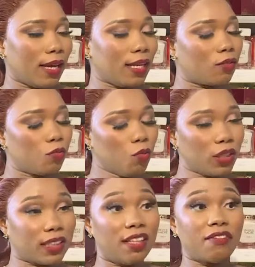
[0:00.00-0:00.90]
it
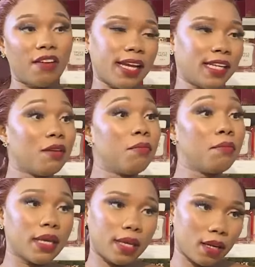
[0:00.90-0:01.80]
was
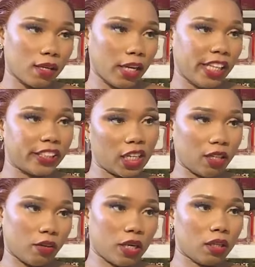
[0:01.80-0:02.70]
defining me in
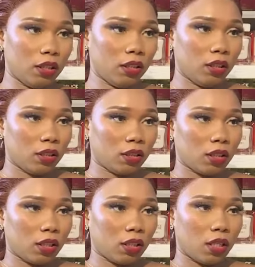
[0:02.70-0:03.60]
general
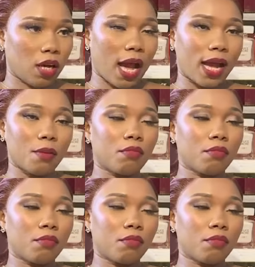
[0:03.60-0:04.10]
freedom i